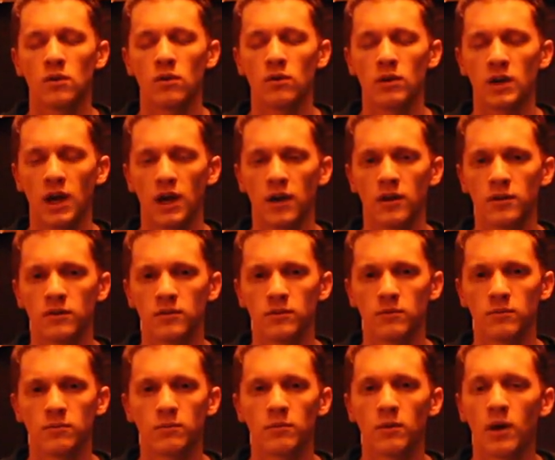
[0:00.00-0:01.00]
Okay.
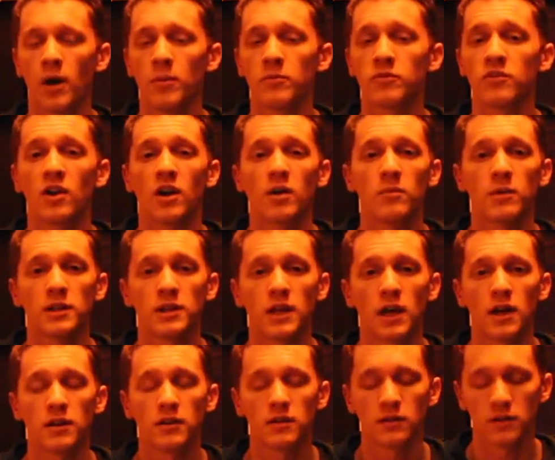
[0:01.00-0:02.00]
I'm sorry about
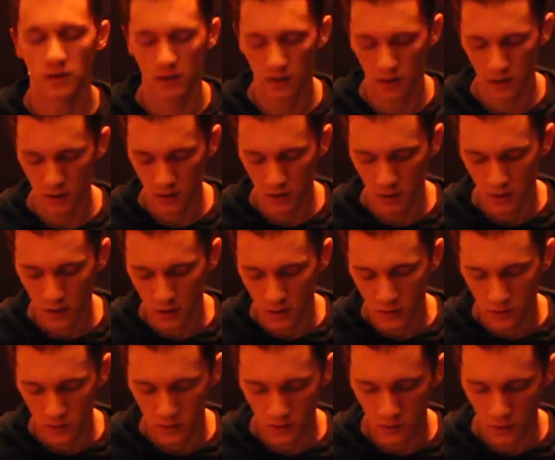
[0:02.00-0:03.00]
that.
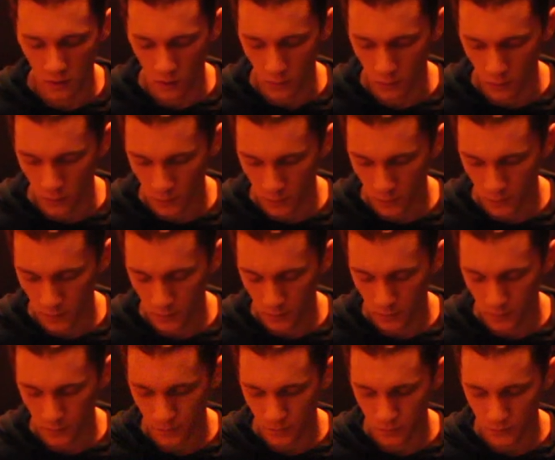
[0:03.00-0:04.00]
So,
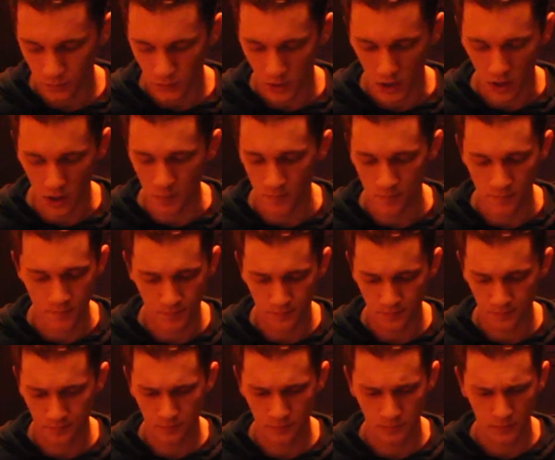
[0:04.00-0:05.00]
um,
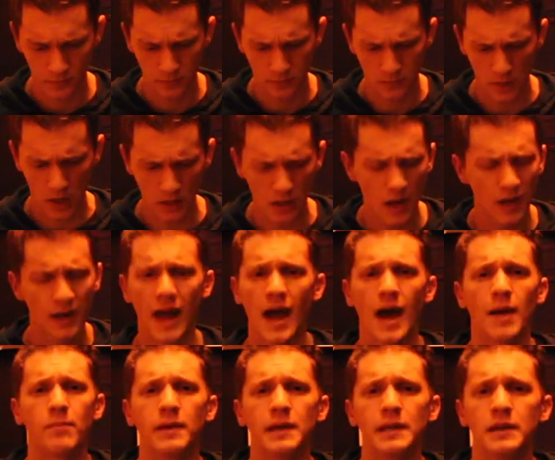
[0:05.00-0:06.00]
a lot
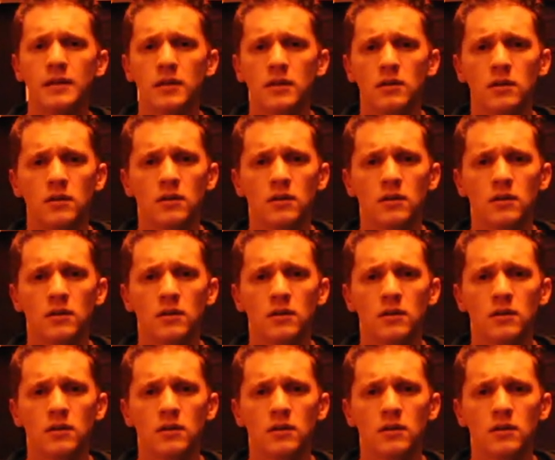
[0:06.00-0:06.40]
happened